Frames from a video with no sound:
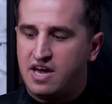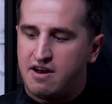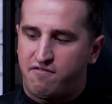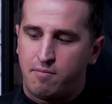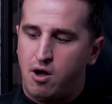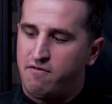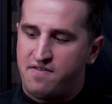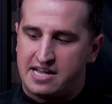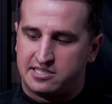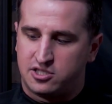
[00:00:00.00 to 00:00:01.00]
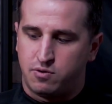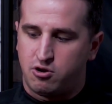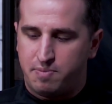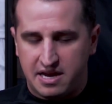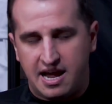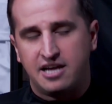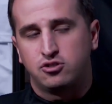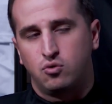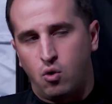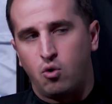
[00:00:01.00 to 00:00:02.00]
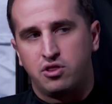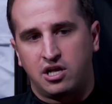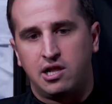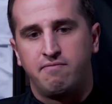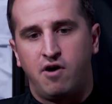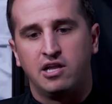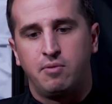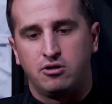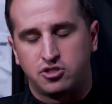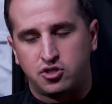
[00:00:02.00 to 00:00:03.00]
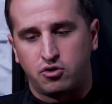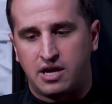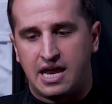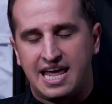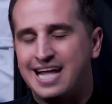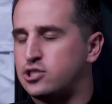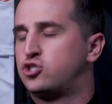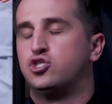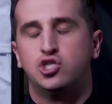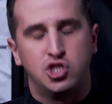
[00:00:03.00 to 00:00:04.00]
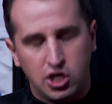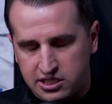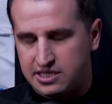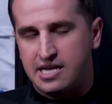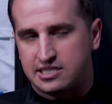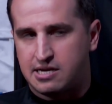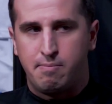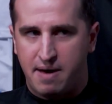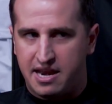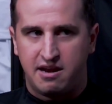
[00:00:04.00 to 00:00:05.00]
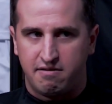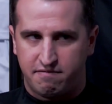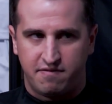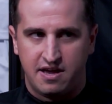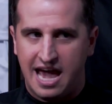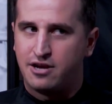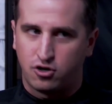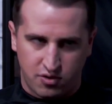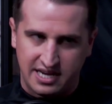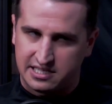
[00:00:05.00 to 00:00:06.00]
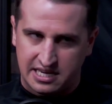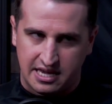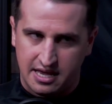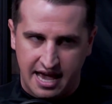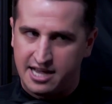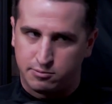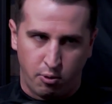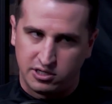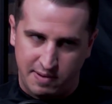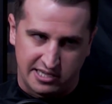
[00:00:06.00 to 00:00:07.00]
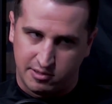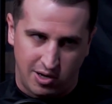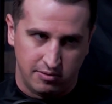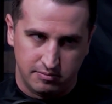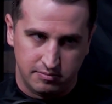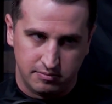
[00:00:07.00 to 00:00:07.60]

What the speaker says: get it from all facets, whether it be in high school or the club volleyball circuit. It's just as competitive and crazy as boys basketball.